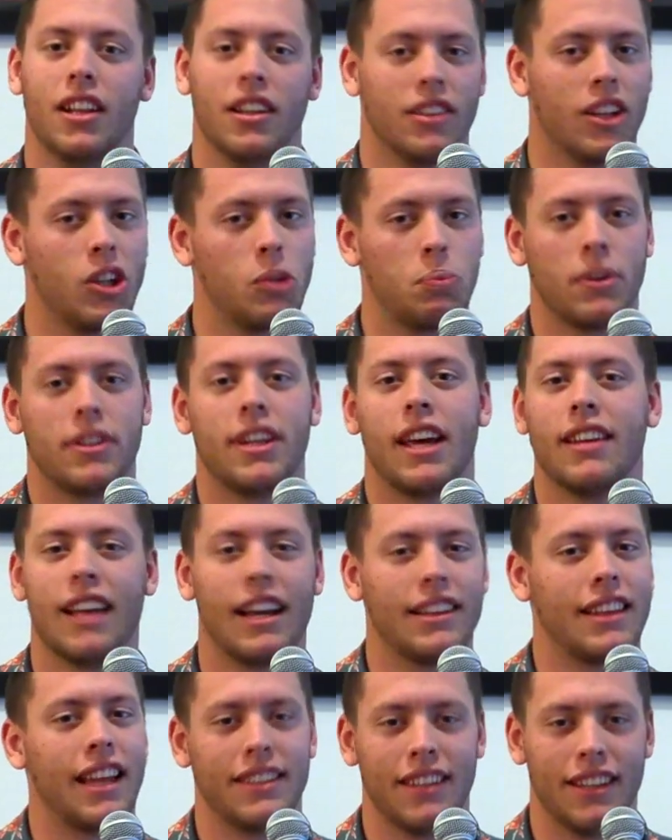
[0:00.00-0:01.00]
let's pretend
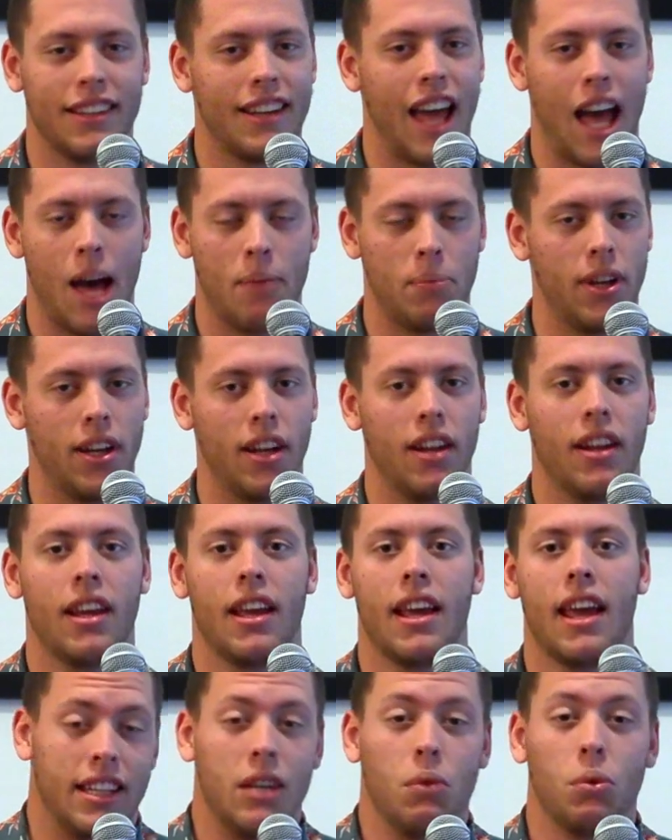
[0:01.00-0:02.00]
like that didn't happen.
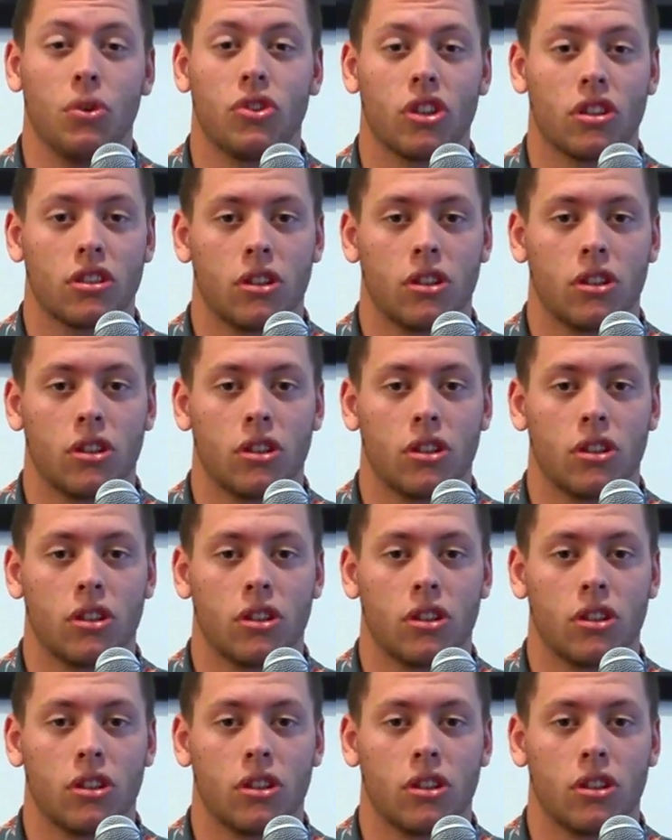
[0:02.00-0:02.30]
He was the